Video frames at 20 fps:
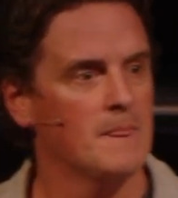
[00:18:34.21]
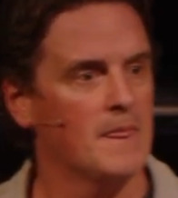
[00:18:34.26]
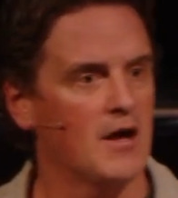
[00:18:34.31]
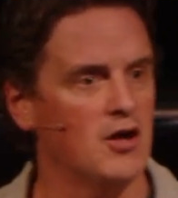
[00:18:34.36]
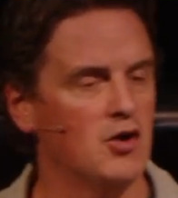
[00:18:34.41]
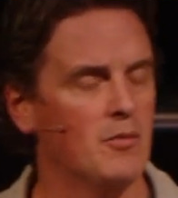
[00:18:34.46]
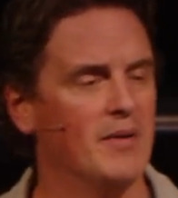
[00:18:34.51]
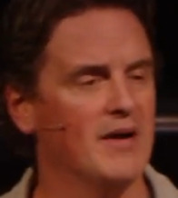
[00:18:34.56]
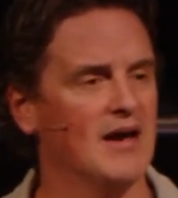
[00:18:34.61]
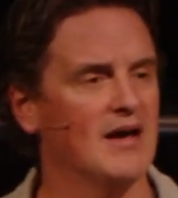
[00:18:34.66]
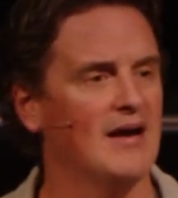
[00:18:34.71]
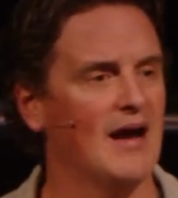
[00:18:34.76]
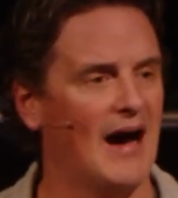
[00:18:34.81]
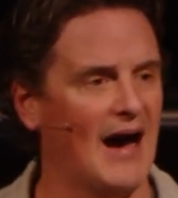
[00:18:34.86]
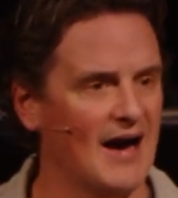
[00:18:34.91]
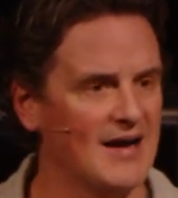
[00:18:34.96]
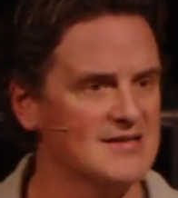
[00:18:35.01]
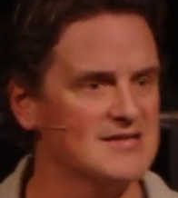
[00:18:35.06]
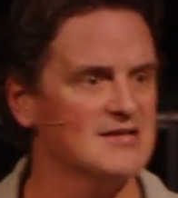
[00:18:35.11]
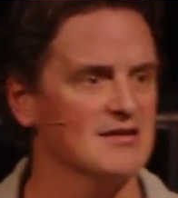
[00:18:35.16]
and you begin to
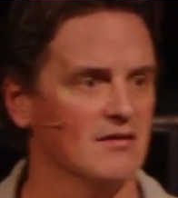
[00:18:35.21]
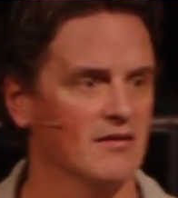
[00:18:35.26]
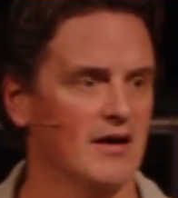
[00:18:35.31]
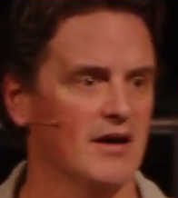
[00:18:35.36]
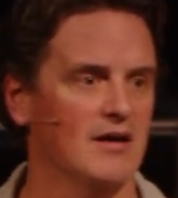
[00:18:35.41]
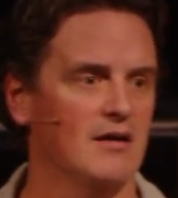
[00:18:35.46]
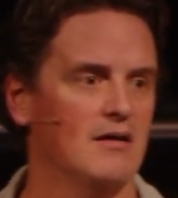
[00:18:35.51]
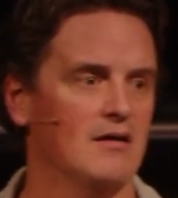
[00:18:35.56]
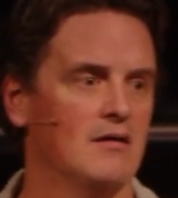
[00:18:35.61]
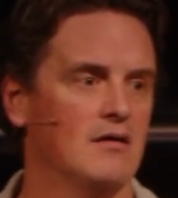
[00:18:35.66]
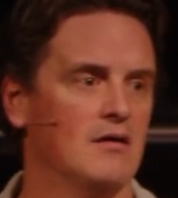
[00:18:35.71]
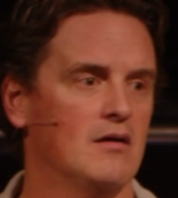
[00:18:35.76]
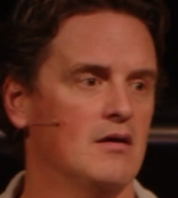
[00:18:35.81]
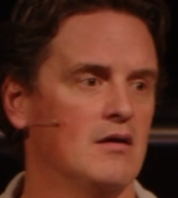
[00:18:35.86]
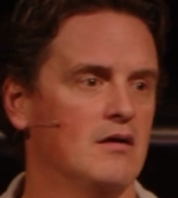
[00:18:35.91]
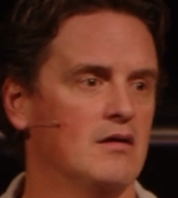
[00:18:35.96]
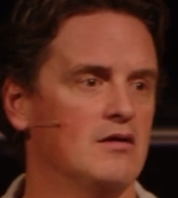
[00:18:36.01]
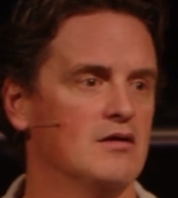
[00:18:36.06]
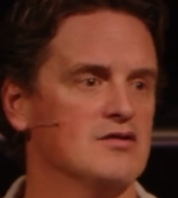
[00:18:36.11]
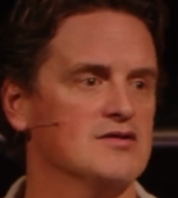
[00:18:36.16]
isolate
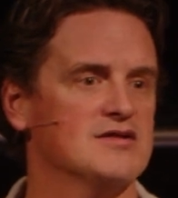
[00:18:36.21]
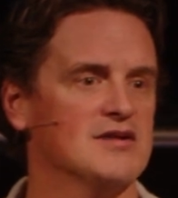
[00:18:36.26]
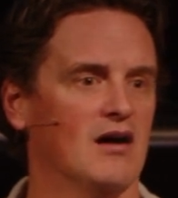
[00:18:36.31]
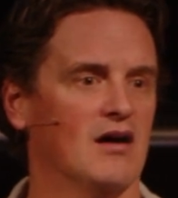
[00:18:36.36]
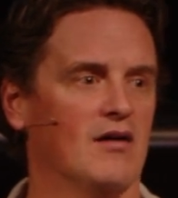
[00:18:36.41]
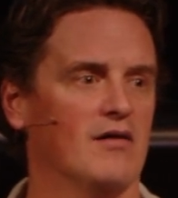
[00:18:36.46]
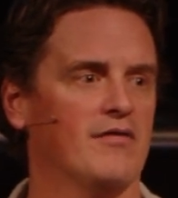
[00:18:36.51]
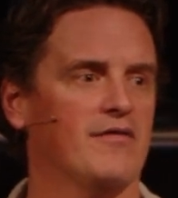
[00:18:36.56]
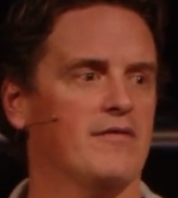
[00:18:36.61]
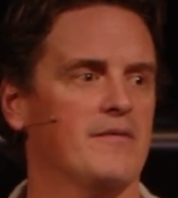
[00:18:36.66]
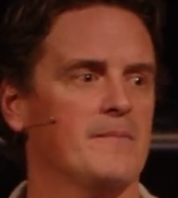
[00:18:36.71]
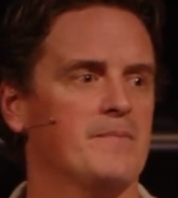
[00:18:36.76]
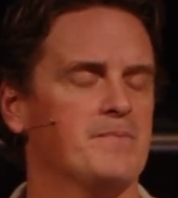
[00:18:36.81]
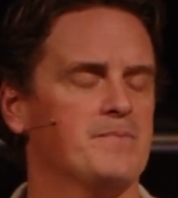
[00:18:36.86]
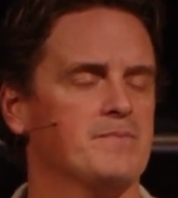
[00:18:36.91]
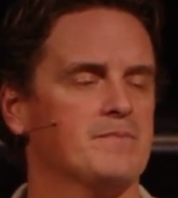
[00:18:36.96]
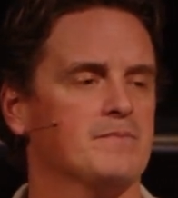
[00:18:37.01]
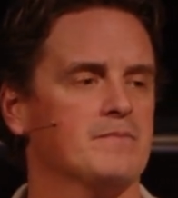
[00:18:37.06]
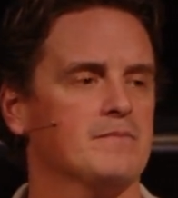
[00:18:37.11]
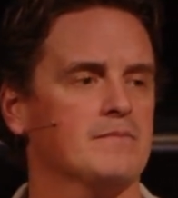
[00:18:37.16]
yourself.
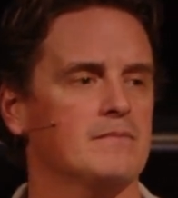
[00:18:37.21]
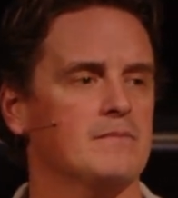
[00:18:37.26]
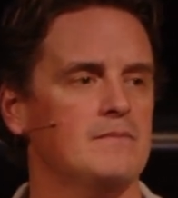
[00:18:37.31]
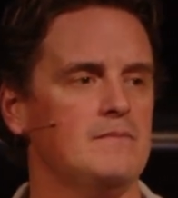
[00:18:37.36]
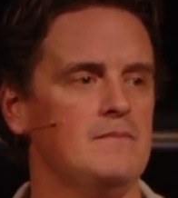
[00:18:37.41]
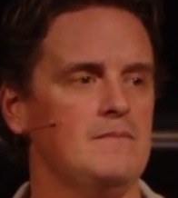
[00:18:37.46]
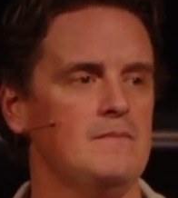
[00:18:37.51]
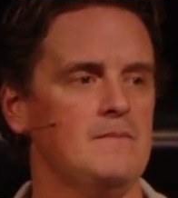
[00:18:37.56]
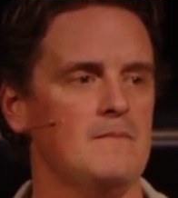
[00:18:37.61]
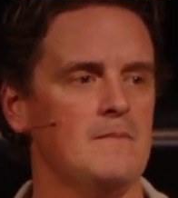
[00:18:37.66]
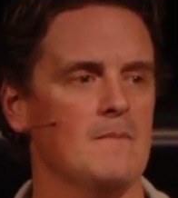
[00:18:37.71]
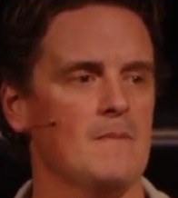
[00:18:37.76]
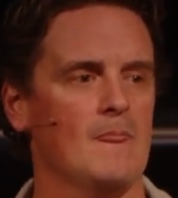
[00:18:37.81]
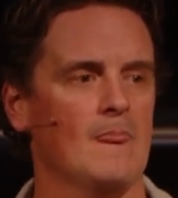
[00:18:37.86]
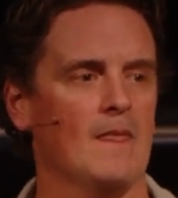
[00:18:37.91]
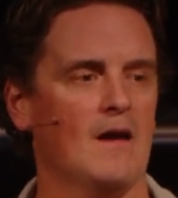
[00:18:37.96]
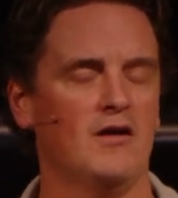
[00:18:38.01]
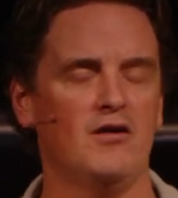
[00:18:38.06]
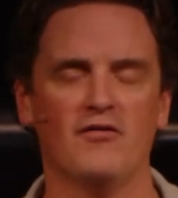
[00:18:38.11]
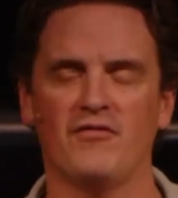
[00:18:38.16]

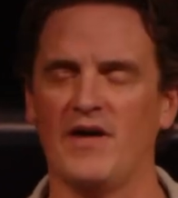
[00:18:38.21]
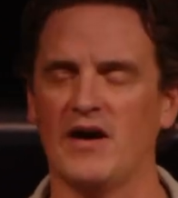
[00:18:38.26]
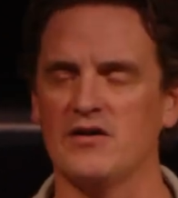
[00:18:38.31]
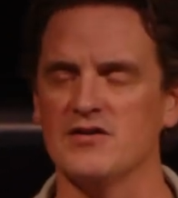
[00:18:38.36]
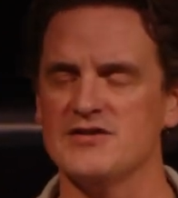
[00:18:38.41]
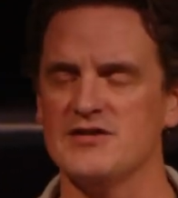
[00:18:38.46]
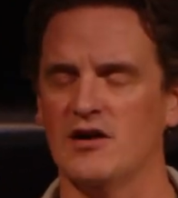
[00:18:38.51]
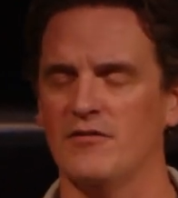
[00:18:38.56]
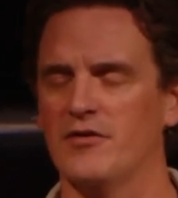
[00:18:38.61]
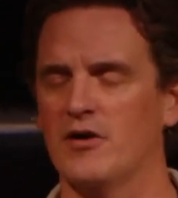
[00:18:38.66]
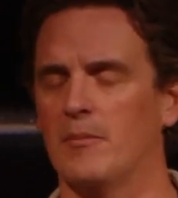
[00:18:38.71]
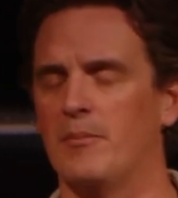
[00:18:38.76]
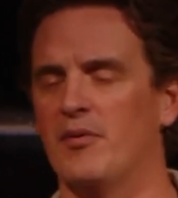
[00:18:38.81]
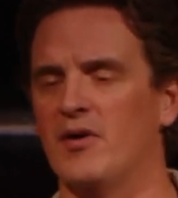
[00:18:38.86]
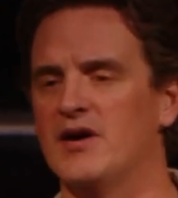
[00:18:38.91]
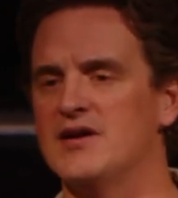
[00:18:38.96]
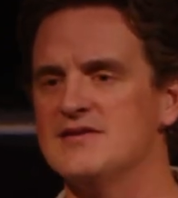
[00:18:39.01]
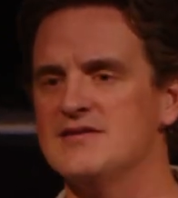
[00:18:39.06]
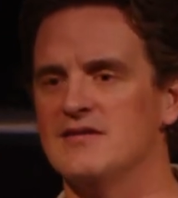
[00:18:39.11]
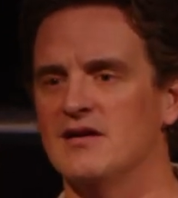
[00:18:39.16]
And you find yourself in a
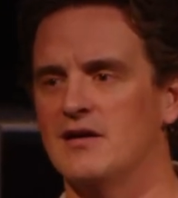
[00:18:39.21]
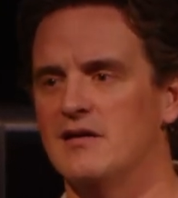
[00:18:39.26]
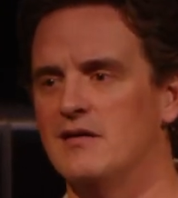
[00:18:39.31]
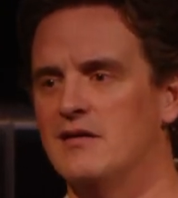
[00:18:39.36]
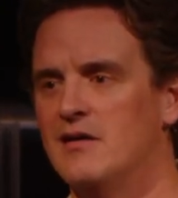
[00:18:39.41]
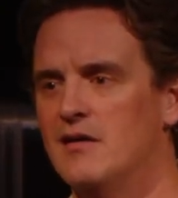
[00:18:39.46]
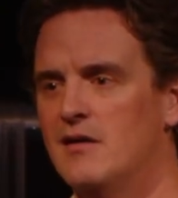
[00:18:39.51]
place that